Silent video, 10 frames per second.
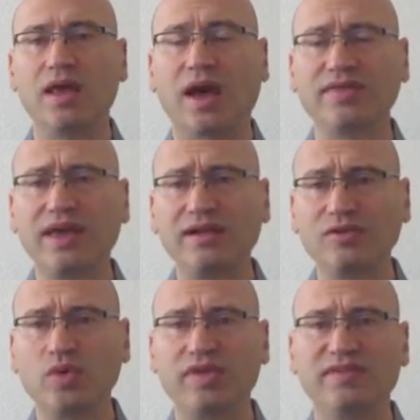I
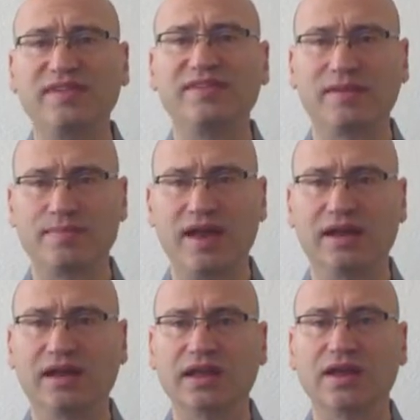dealt with this
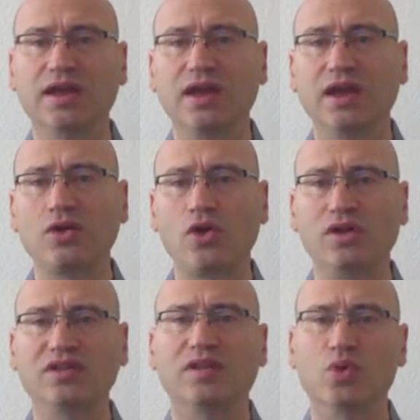systematically, not
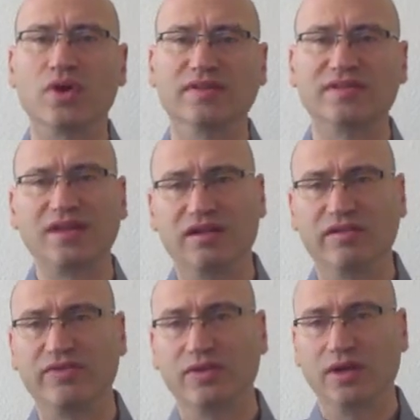only in the book
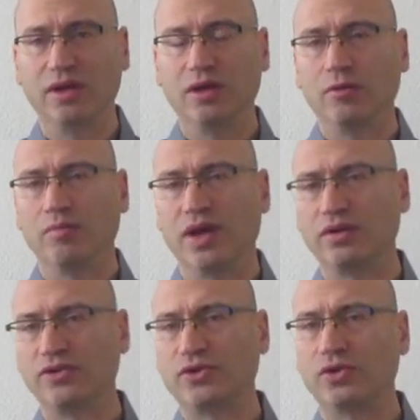itself, but
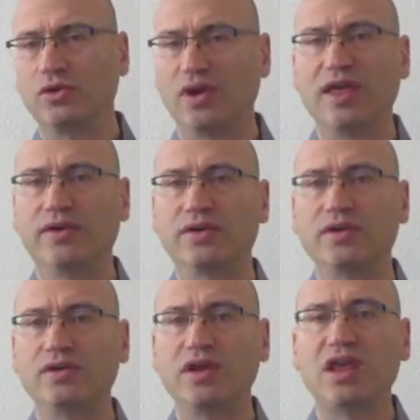also later
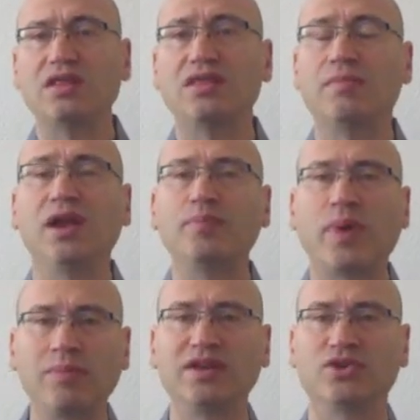on in the many
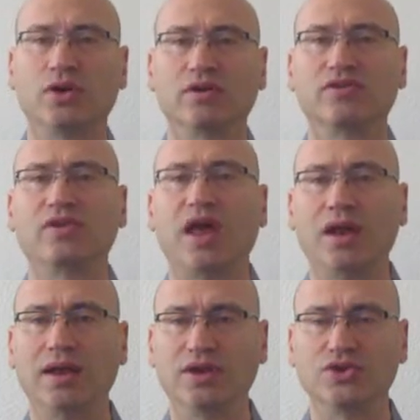public talks
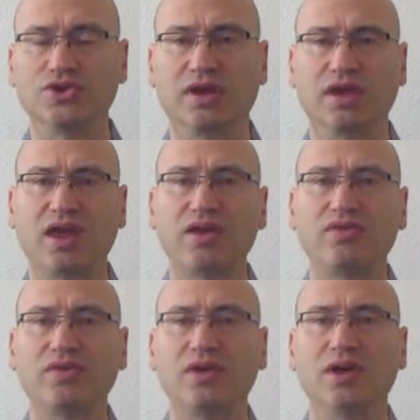and lectures I
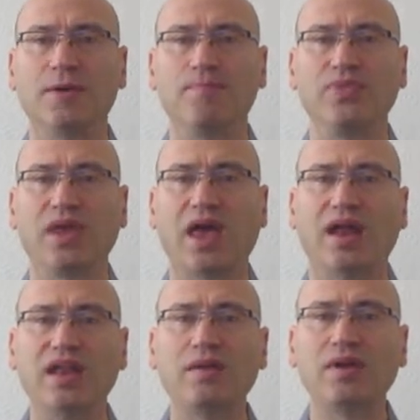gave,
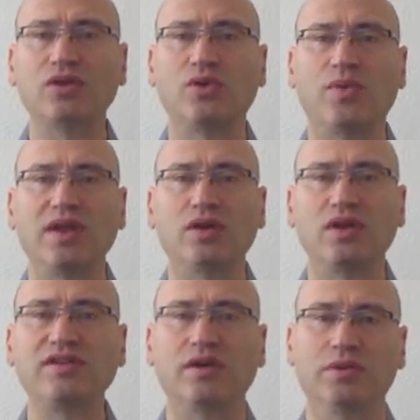and even on the radio
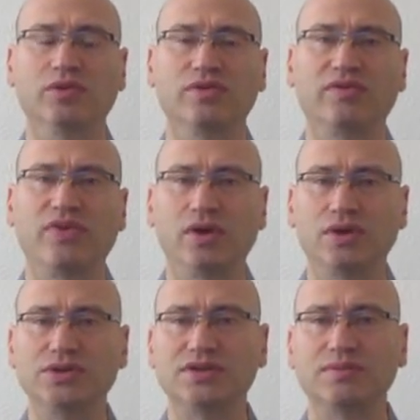interviews that
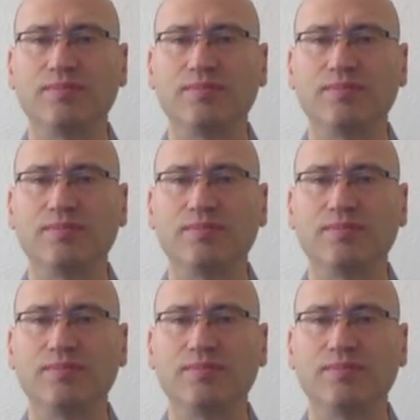followed.